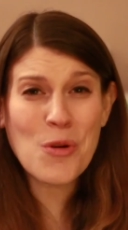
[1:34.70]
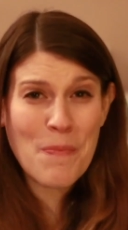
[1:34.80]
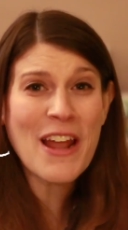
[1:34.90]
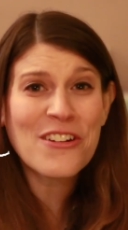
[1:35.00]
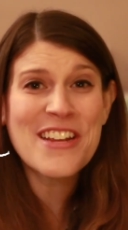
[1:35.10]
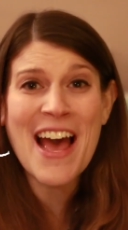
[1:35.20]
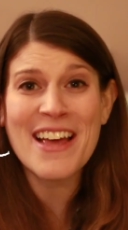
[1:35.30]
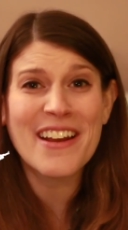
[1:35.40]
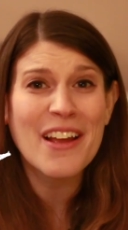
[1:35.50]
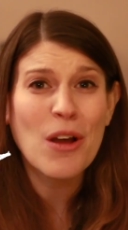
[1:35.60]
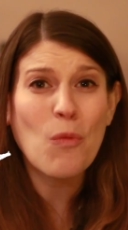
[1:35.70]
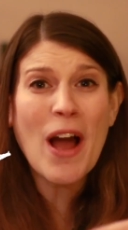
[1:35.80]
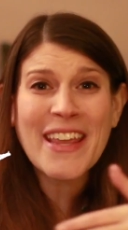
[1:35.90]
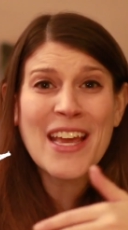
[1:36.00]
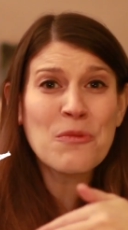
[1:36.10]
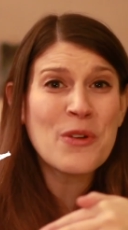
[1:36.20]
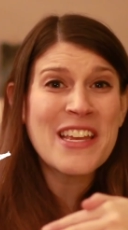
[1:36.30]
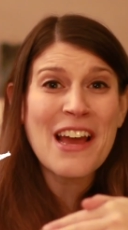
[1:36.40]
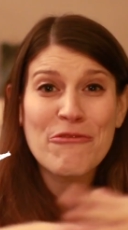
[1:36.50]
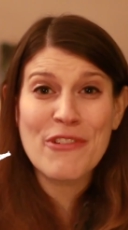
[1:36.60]
Or better yet, why can't we
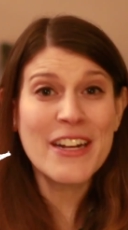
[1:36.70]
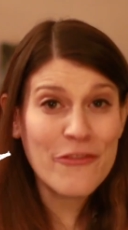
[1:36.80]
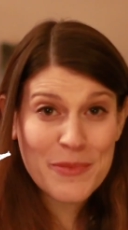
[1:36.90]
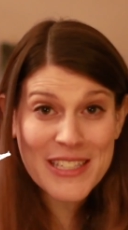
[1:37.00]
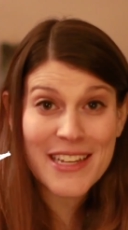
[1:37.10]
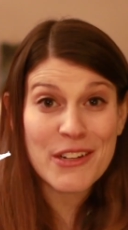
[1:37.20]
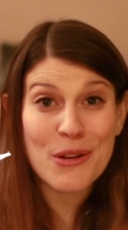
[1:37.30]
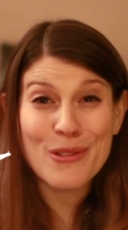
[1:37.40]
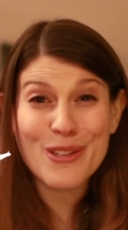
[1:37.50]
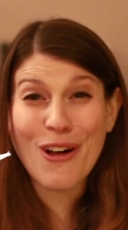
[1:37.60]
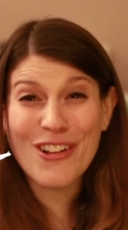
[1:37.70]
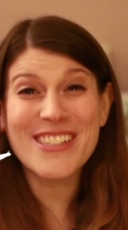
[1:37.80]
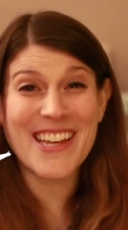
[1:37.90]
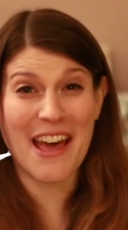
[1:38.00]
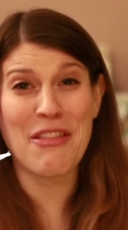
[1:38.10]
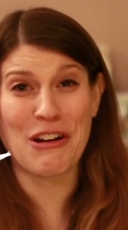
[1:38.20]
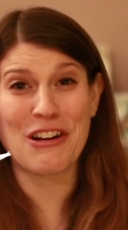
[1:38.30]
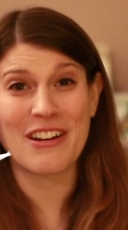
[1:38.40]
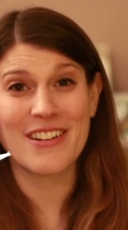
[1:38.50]
get rid of mosquitoes altogether?